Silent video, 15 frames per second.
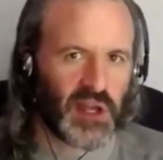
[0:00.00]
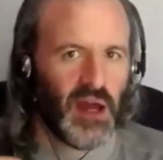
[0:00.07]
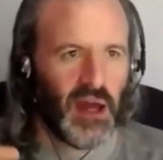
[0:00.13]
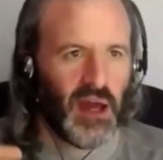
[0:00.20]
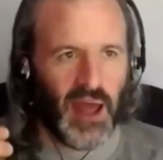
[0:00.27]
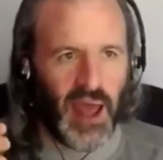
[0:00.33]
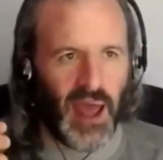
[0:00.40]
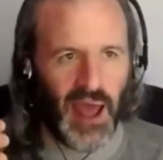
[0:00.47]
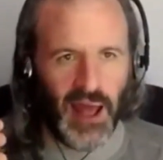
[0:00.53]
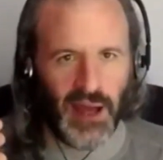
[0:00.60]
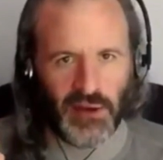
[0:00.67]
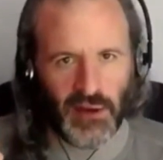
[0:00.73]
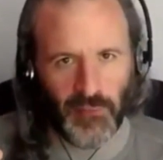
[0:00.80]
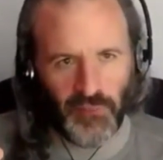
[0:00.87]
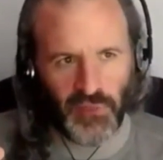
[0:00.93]
And
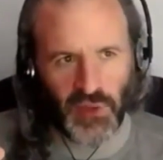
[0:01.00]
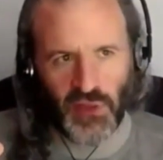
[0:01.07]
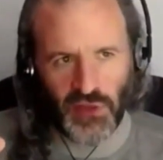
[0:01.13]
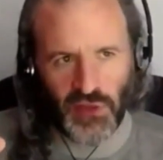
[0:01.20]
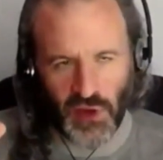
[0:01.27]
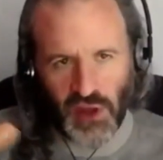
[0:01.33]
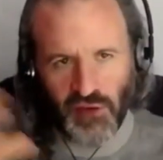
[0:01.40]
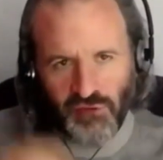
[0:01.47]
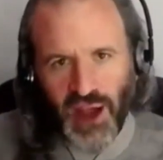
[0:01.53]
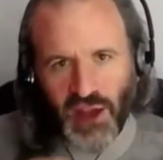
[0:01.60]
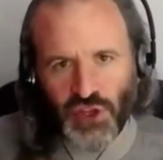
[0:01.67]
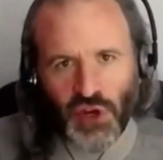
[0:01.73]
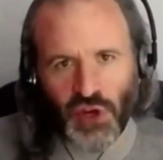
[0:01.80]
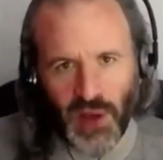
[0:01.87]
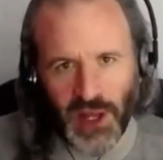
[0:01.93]
their
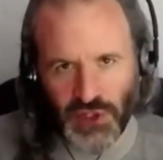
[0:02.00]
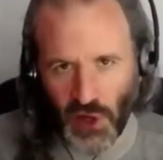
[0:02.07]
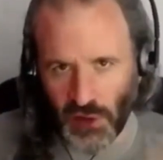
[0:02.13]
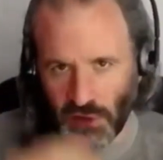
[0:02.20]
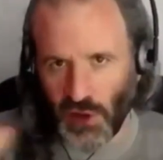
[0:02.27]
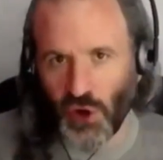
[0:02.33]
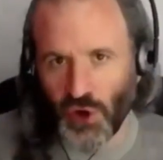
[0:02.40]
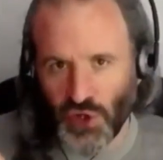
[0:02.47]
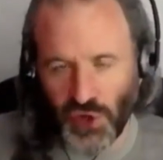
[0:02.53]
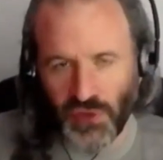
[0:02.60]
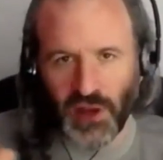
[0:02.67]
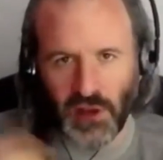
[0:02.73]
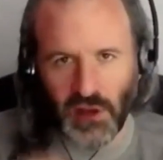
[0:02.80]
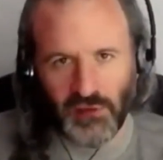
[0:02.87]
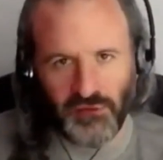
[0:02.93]
infection rates are larger than
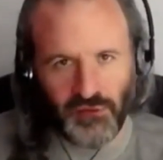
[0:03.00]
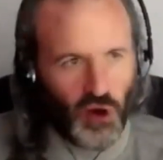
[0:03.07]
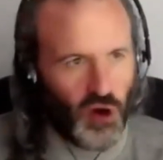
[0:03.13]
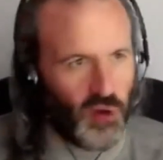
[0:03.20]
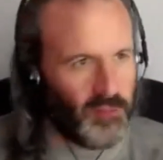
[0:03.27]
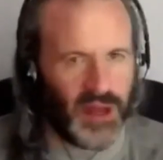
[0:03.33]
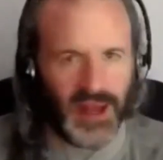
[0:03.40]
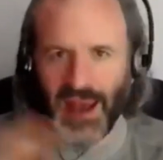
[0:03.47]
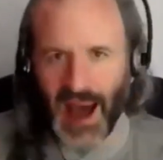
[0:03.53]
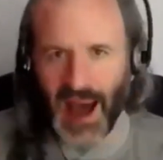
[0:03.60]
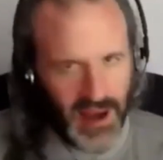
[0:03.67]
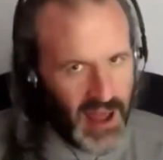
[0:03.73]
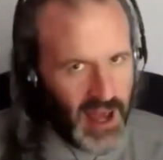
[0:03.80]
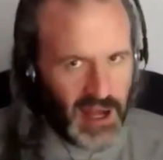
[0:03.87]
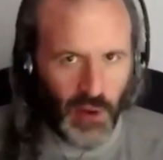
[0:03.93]
confirmed, but not
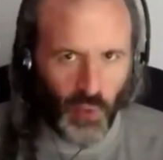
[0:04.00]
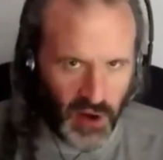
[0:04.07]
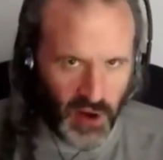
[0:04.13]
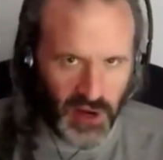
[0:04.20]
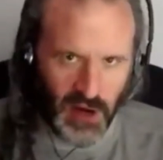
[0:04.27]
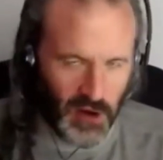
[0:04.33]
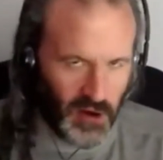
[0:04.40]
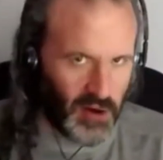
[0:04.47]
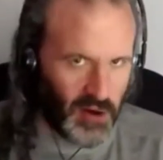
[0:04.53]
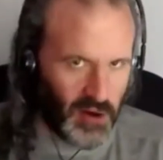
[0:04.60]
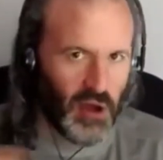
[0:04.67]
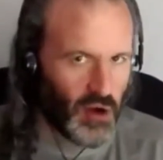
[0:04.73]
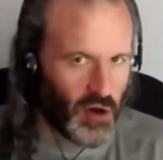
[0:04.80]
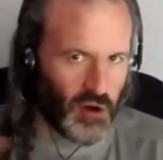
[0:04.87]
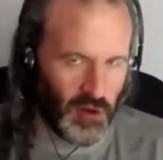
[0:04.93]
anywhere near
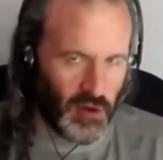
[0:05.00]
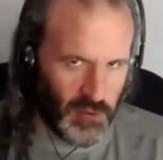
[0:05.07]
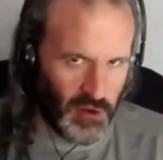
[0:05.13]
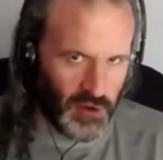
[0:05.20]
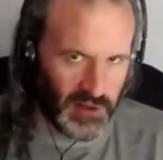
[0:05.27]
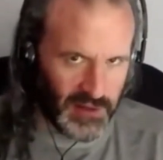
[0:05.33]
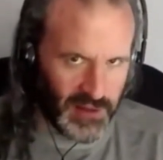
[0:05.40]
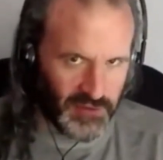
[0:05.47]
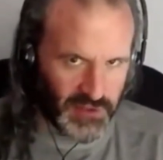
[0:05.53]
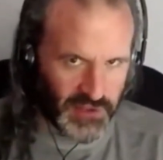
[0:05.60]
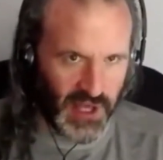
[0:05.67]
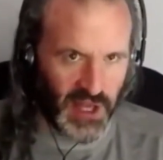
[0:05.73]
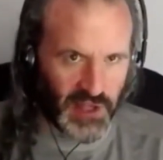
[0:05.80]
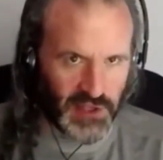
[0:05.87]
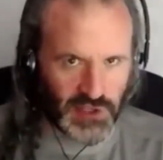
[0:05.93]
herd immunity levels
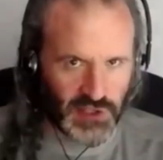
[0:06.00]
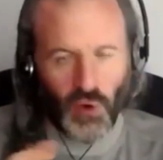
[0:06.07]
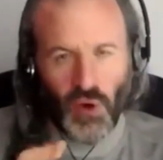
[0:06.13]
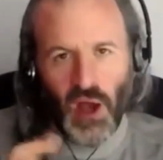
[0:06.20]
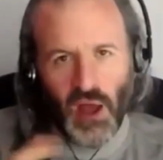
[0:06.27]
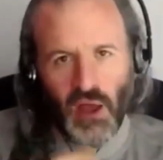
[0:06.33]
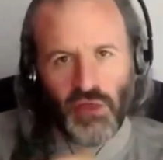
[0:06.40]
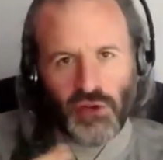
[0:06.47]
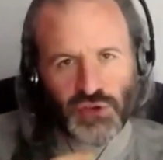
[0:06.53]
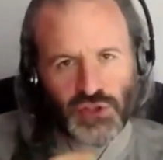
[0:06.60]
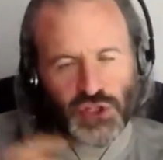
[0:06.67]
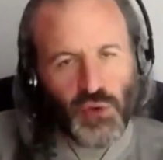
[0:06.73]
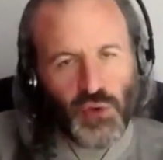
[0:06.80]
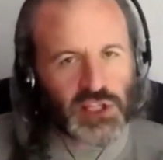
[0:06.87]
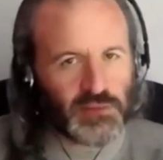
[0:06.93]
yet. So there's two
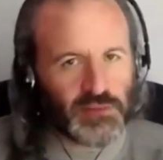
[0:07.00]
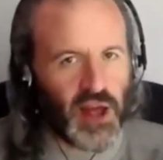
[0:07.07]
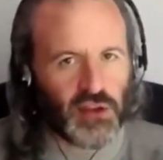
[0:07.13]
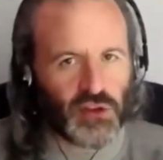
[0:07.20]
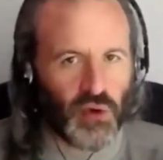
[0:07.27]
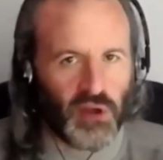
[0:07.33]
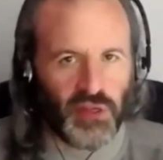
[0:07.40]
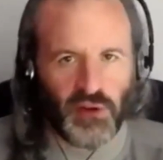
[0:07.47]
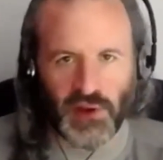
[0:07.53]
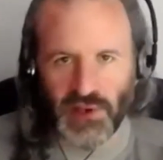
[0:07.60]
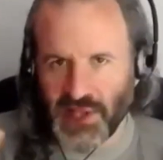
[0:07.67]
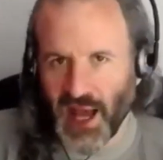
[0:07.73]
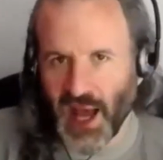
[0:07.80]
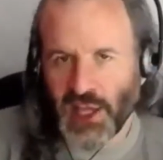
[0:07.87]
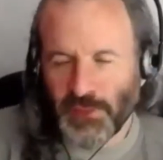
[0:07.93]
explanatory theories. The
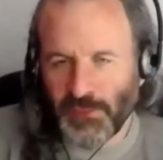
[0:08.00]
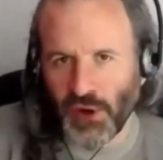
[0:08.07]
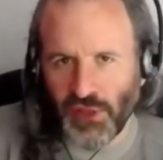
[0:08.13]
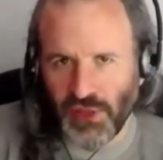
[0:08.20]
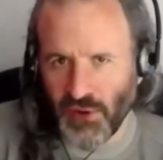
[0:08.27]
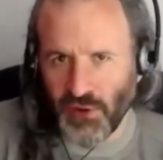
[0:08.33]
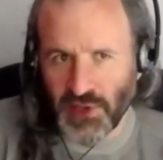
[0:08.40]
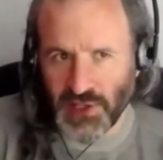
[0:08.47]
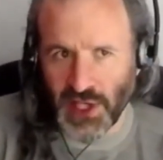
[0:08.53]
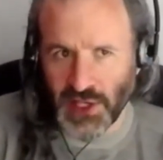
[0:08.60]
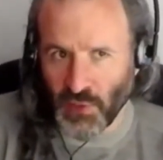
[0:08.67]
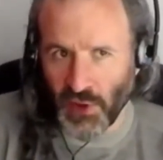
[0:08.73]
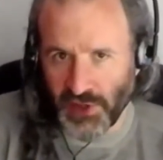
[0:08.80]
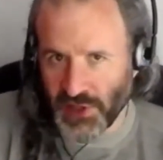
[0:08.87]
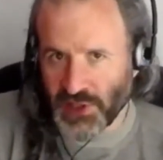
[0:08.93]
iceberg theory says,
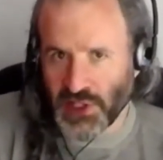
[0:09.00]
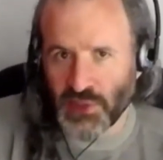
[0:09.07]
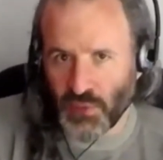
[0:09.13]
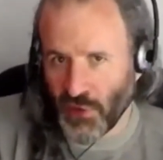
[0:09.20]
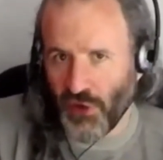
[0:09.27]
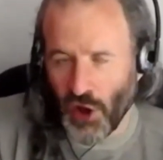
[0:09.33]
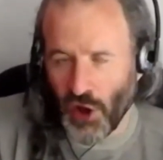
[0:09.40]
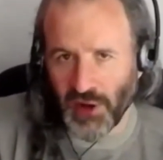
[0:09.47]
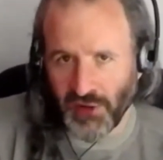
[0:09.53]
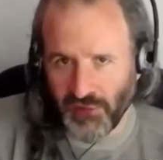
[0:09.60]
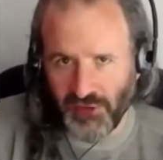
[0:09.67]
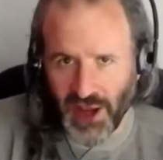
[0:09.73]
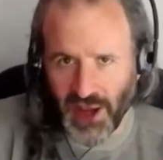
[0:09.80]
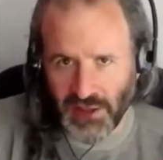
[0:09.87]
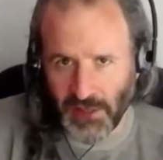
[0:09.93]
well, we've all been
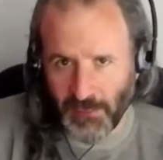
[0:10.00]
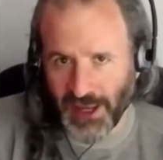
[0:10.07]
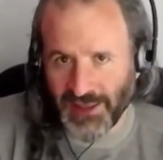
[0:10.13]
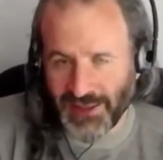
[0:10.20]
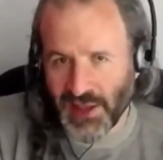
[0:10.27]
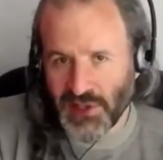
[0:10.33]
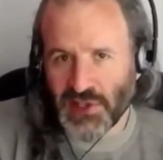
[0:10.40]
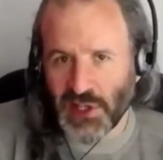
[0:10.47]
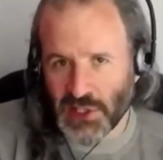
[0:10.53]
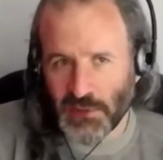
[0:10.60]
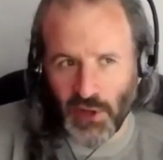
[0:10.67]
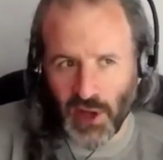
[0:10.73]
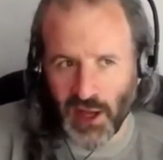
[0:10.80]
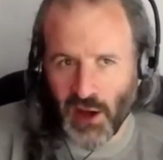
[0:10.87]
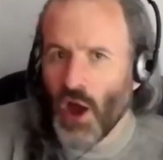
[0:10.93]
infected, but it doesn't
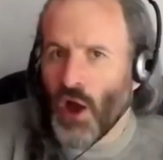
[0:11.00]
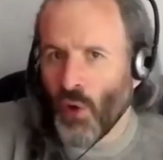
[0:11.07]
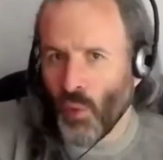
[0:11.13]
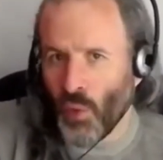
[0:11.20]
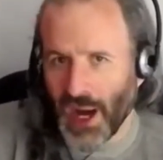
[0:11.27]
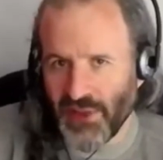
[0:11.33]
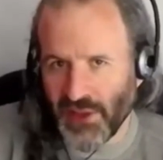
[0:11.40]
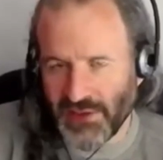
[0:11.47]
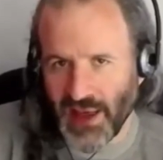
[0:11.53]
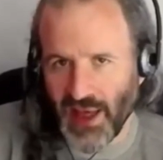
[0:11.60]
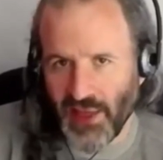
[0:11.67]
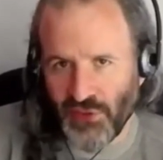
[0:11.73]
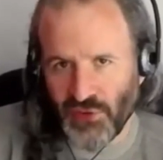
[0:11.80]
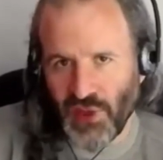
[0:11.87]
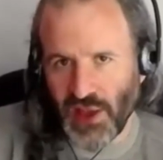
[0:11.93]
explain why the
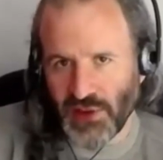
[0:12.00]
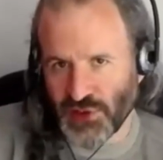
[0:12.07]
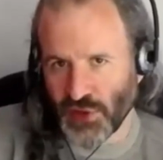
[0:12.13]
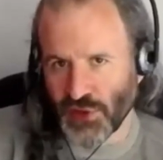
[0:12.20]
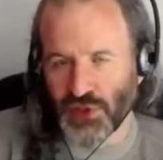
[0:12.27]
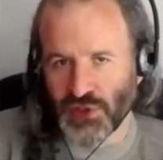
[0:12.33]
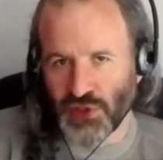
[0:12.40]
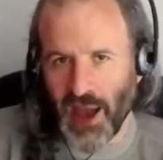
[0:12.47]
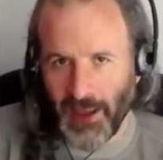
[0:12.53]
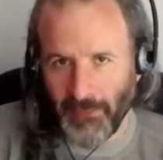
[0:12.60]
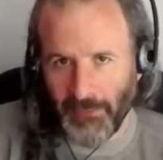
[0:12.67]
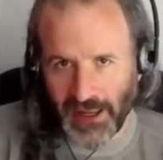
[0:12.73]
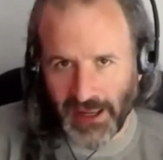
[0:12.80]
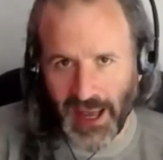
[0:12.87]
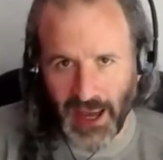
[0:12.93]
deaths and surges are happening
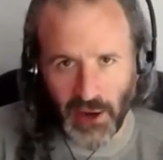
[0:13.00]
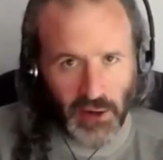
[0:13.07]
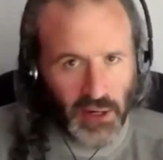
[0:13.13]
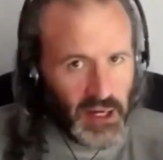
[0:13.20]
now.